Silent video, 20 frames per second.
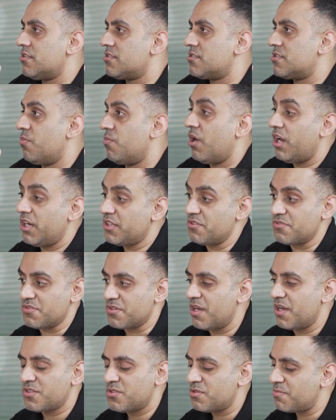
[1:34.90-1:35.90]
so what I don't
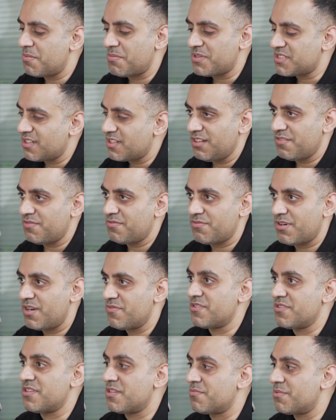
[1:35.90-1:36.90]
do, I'll talk about myself
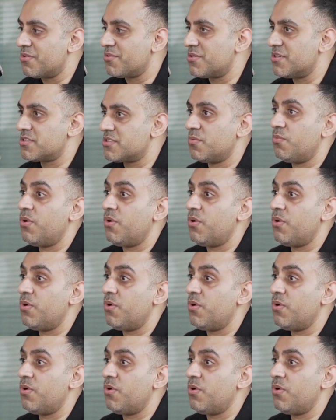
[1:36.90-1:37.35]
rather than the brokers.